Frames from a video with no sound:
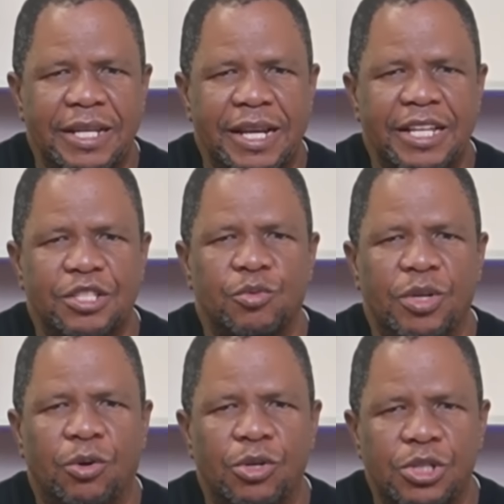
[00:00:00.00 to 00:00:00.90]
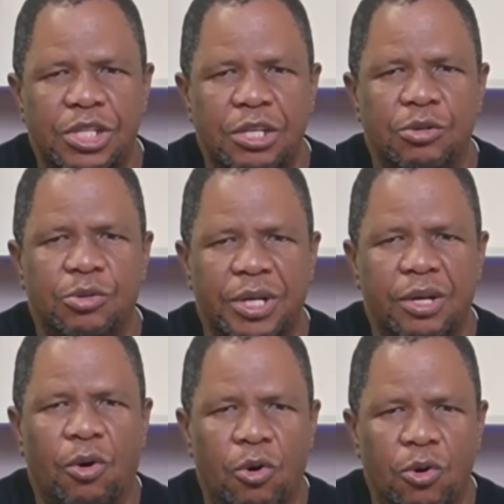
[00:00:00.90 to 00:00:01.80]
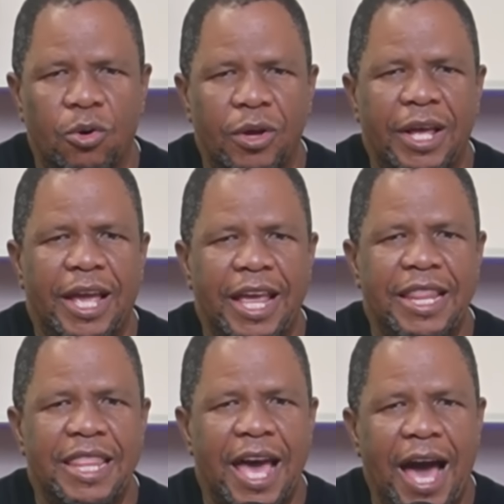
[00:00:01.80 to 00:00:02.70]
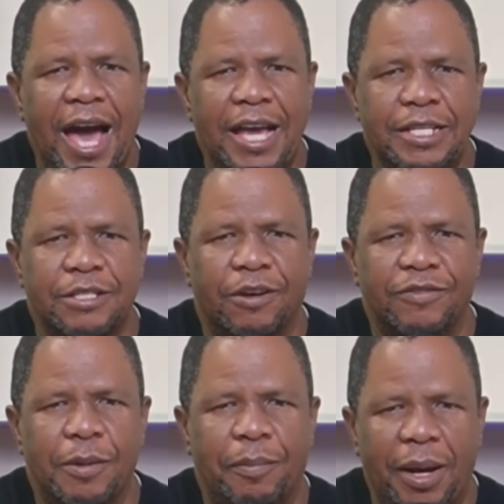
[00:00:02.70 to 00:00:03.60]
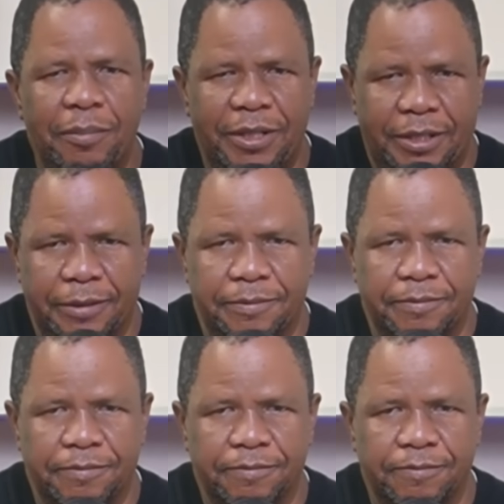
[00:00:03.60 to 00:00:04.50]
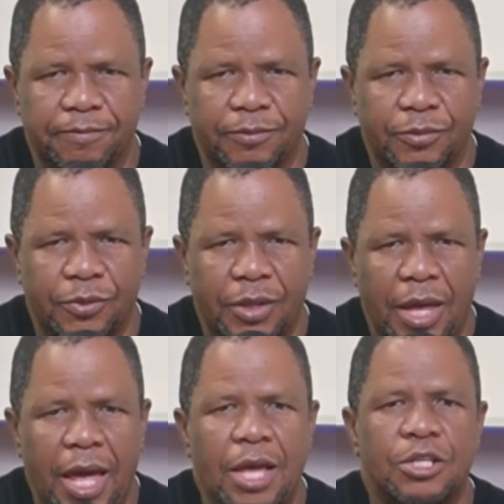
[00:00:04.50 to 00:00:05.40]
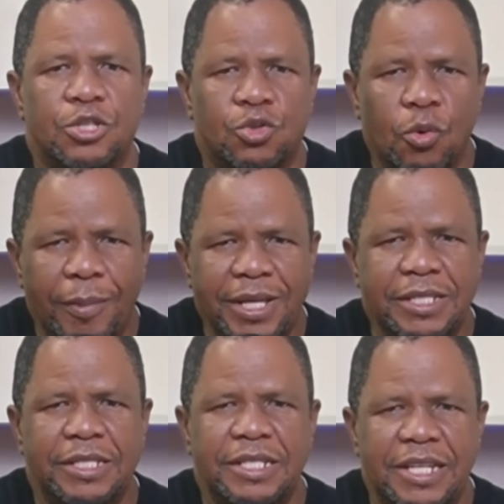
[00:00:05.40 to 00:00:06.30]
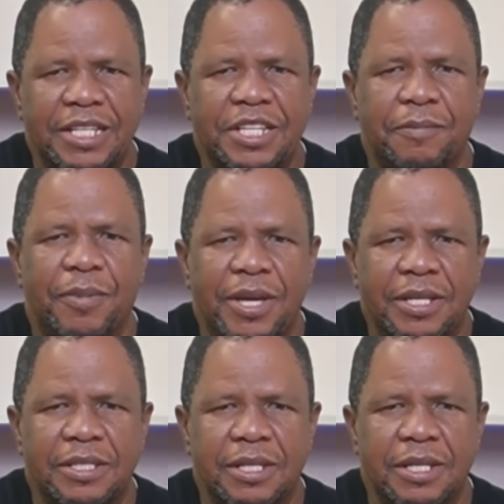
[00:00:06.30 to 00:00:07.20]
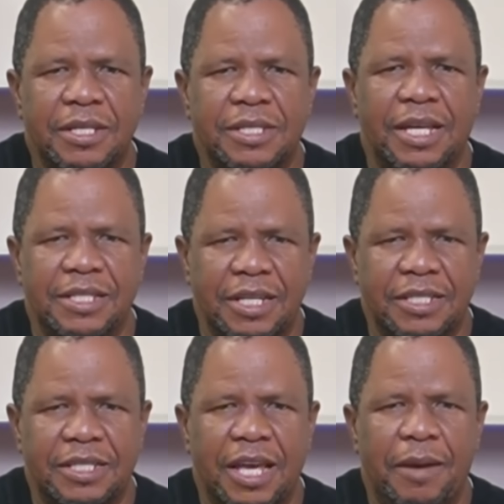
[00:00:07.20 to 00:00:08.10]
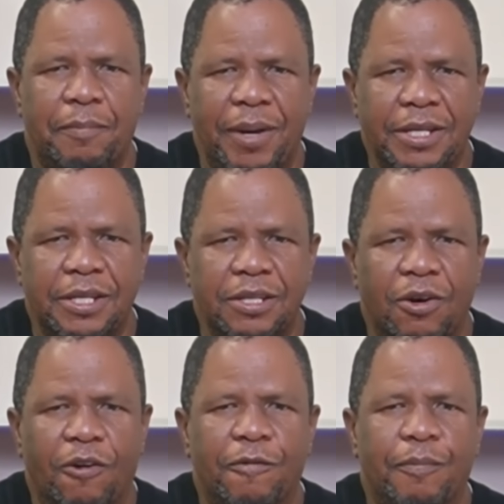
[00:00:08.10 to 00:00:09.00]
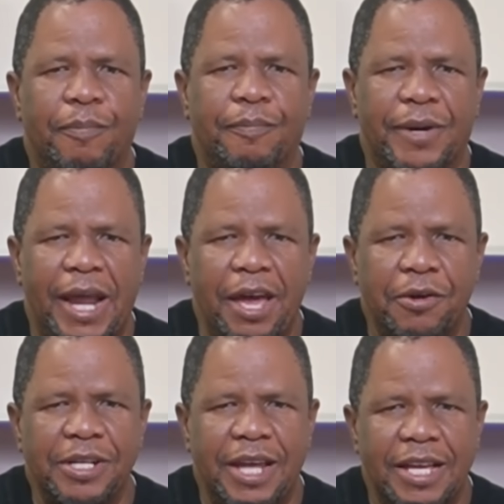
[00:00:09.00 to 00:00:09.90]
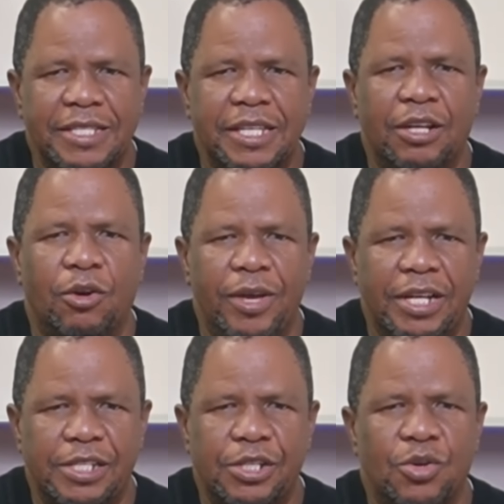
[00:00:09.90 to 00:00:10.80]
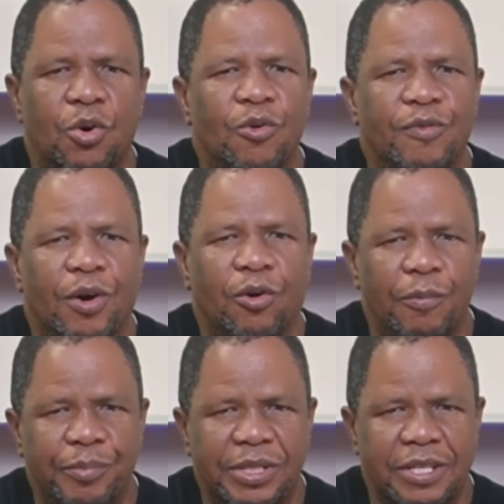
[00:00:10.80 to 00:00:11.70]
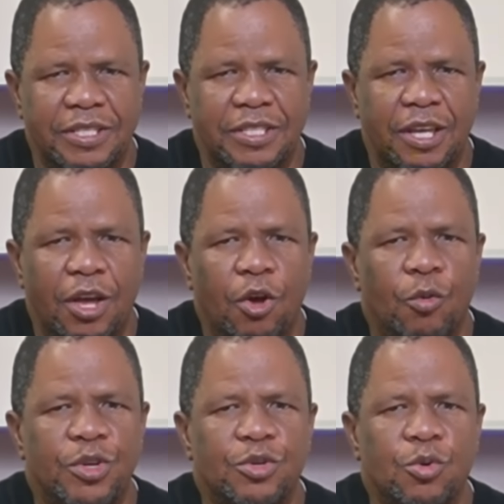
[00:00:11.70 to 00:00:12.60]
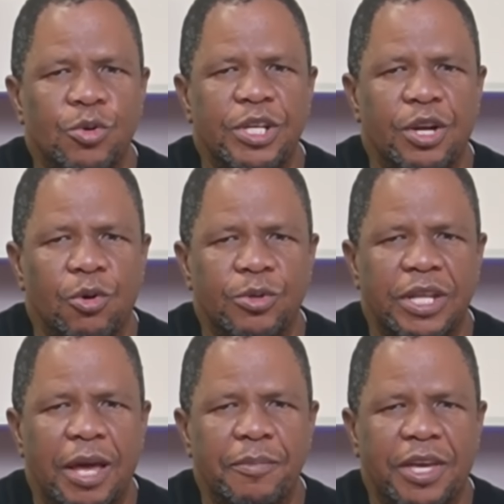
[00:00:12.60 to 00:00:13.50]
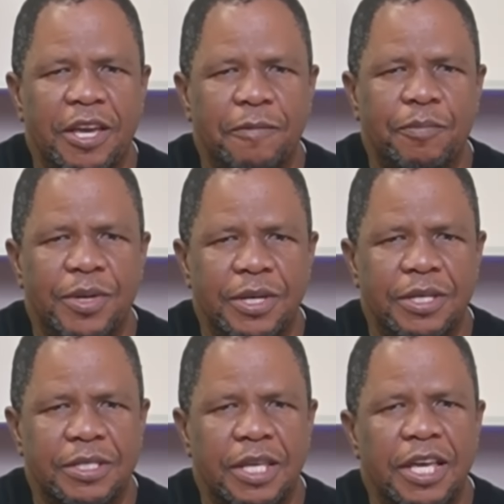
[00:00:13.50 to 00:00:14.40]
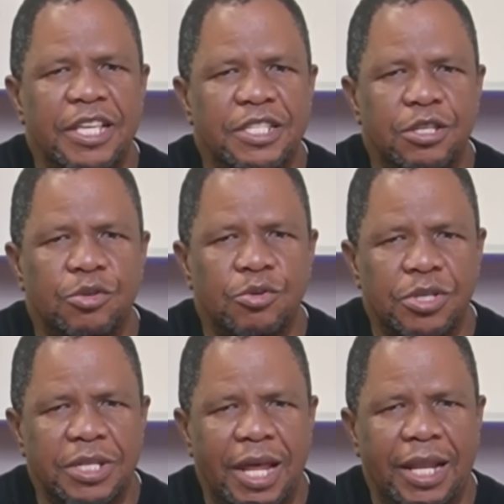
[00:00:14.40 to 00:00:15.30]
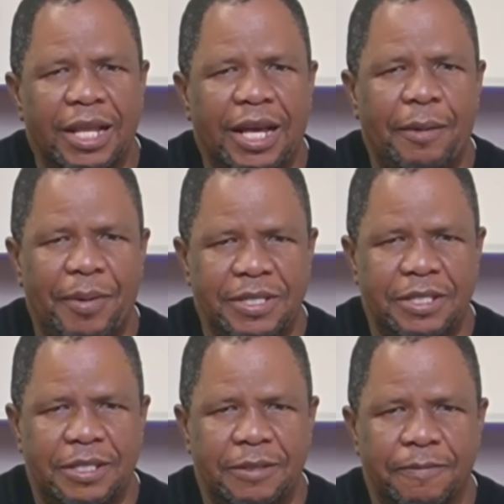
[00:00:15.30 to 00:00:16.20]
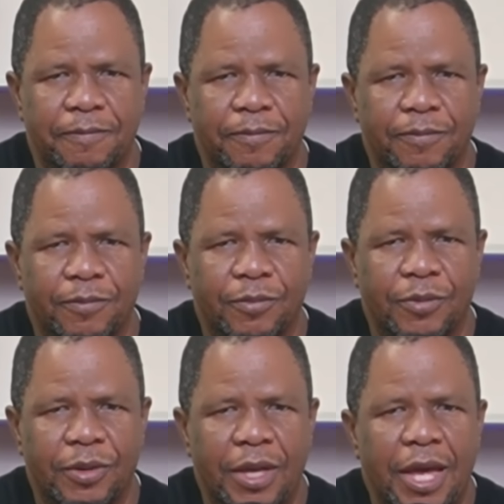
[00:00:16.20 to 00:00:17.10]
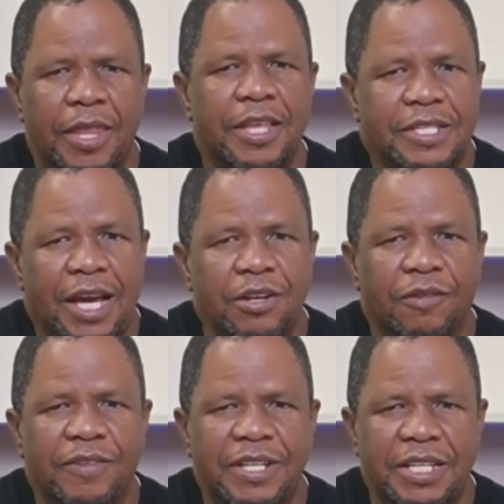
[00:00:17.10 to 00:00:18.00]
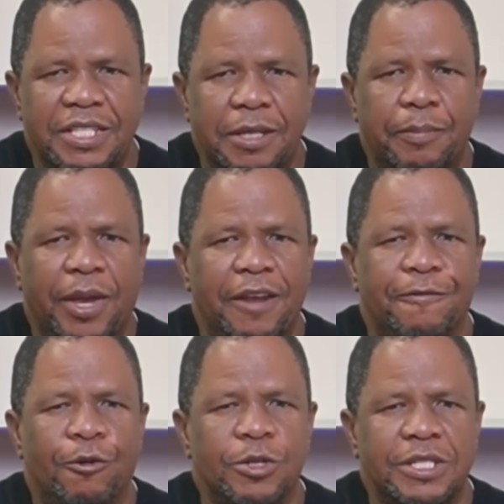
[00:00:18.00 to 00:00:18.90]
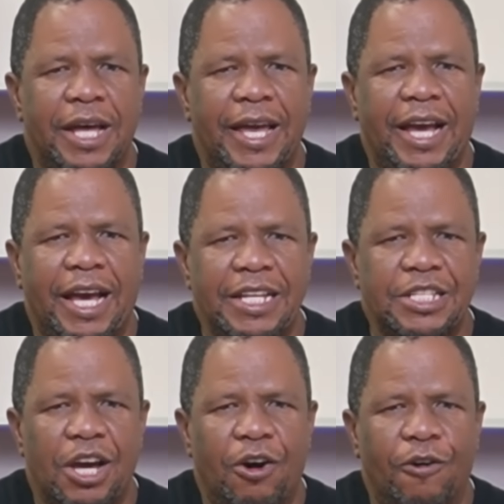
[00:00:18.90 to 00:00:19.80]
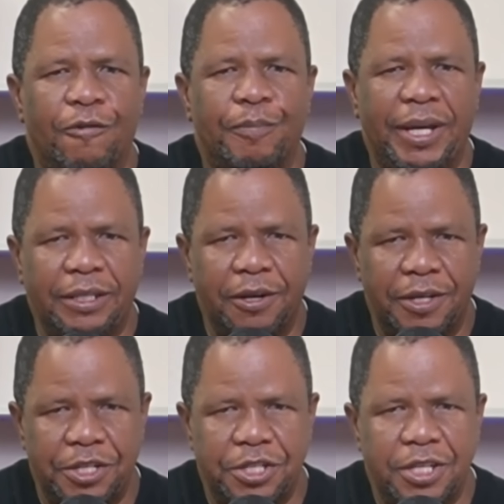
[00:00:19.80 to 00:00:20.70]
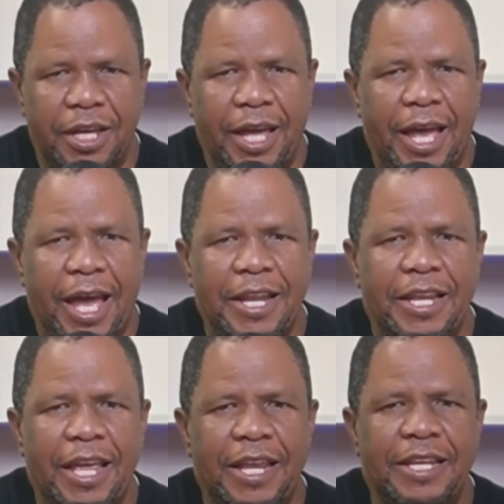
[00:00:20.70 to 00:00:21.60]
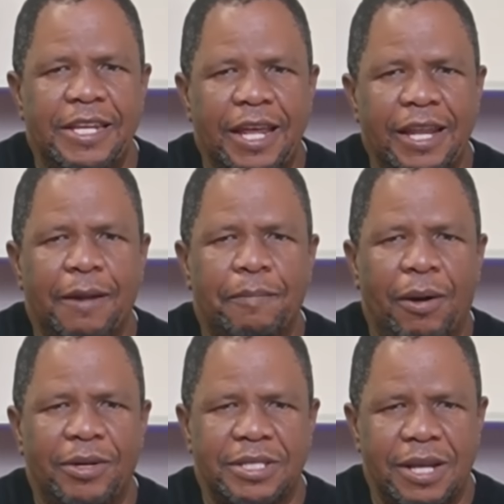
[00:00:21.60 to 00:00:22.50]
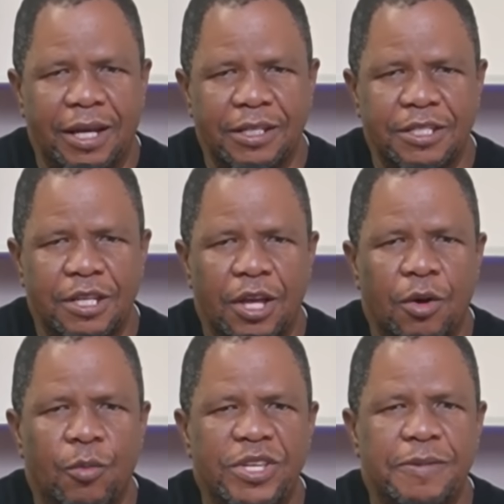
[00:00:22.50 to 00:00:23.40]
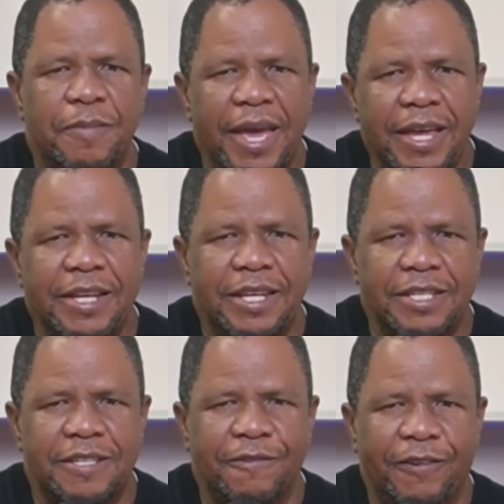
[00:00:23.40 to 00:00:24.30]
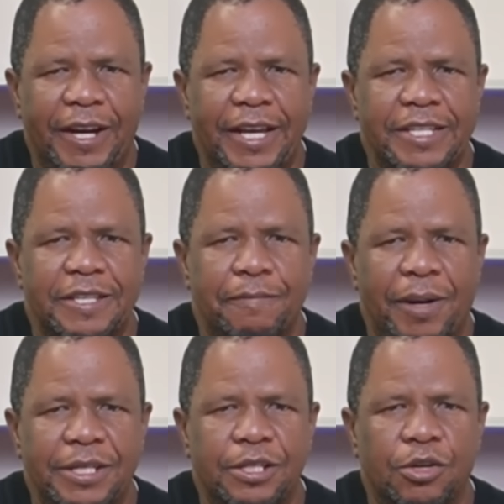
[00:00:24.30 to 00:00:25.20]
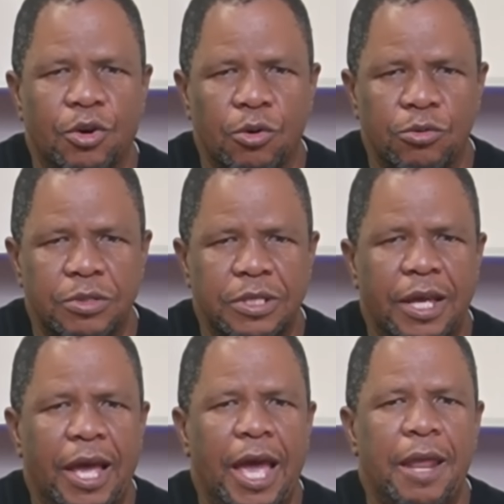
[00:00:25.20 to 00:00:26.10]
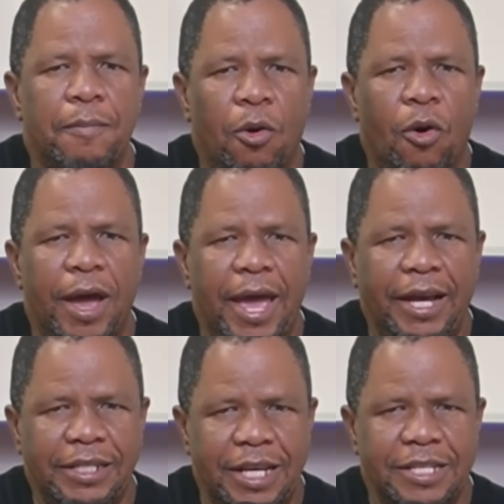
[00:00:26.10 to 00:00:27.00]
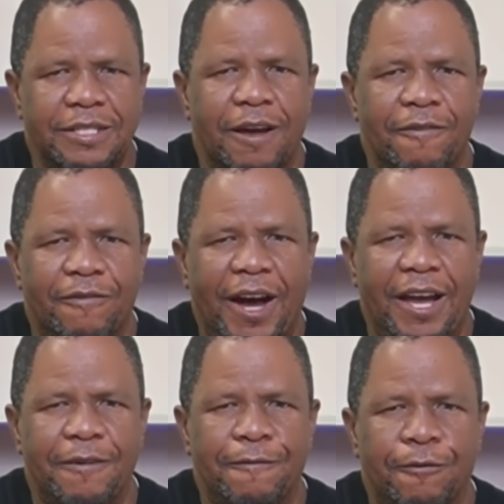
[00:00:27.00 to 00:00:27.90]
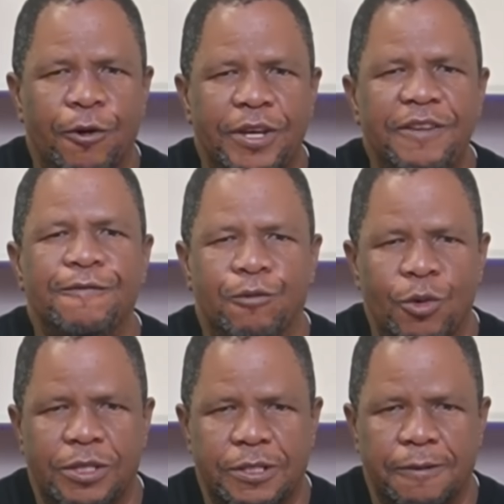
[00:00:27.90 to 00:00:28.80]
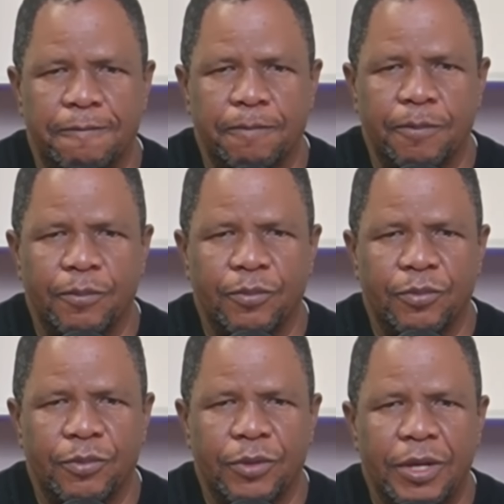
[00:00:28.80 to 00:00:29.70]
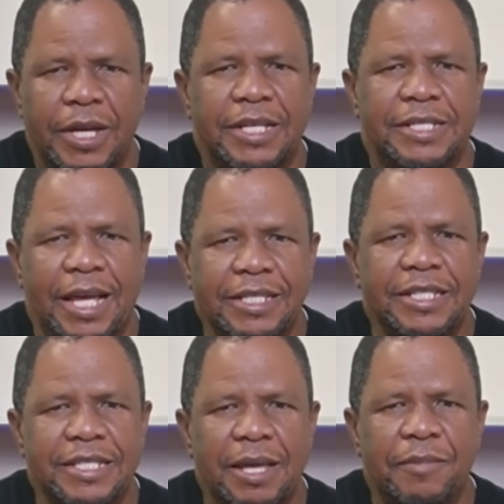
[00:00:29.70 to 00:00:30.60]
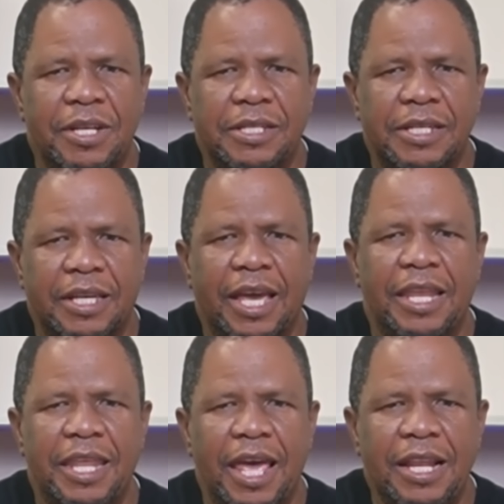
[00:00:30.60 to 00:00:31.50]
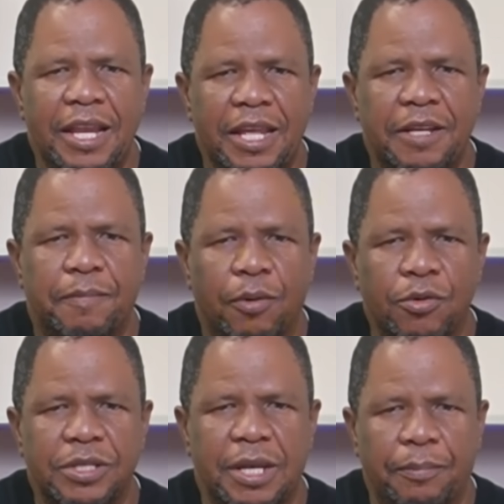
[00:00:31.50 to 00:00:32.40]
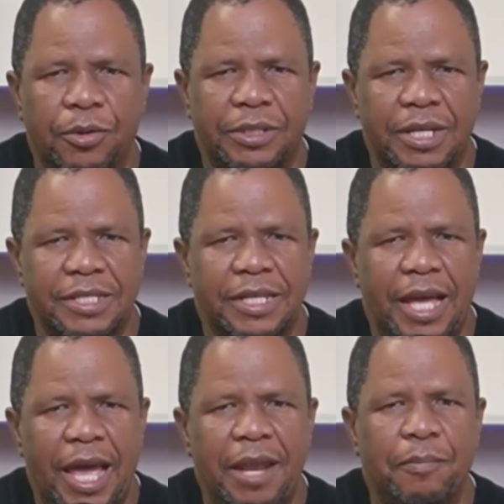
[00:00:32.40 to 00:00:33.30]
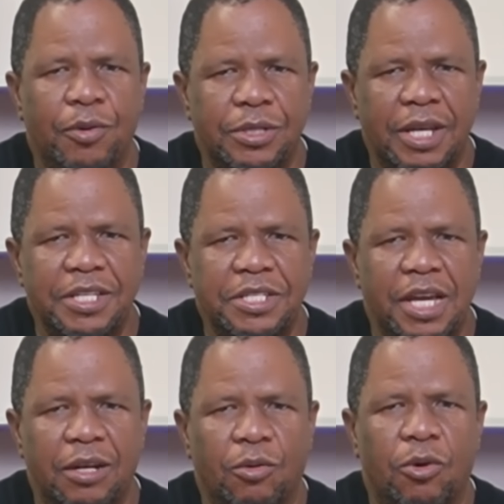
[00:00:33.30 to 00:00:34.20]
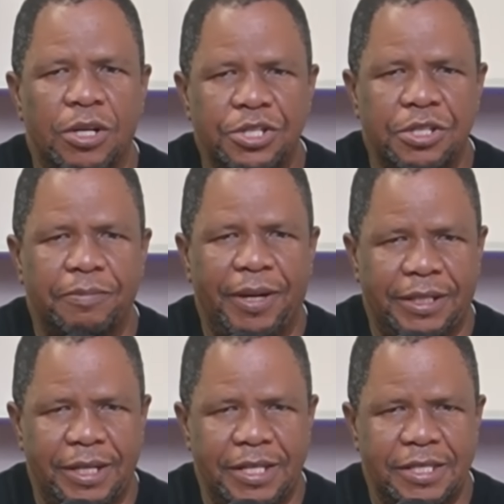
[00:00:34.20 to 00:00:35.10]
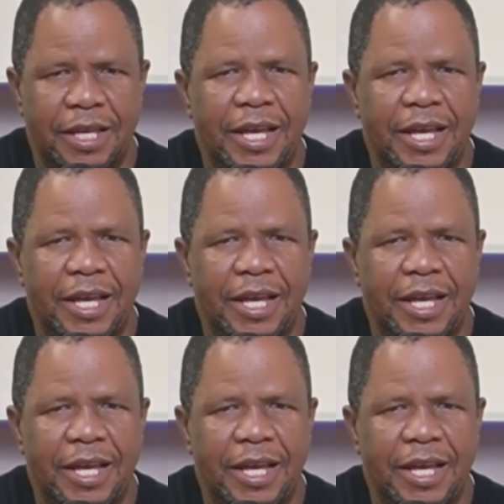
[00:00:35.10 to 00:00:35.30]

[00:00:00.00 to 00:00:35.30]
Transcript: ranks will continue to ring hollow in the eyes of the public. Zuma's leadership history suggests a pattern of prioritizing loyalty over competence, which could erode MKP's institutional capacity. This kind of leadership can foster a culture of patronage and internal power struggles, which may intensify as the party grows and more actors vie for influence. Such instability can alienate both supporters and potential coalition partners,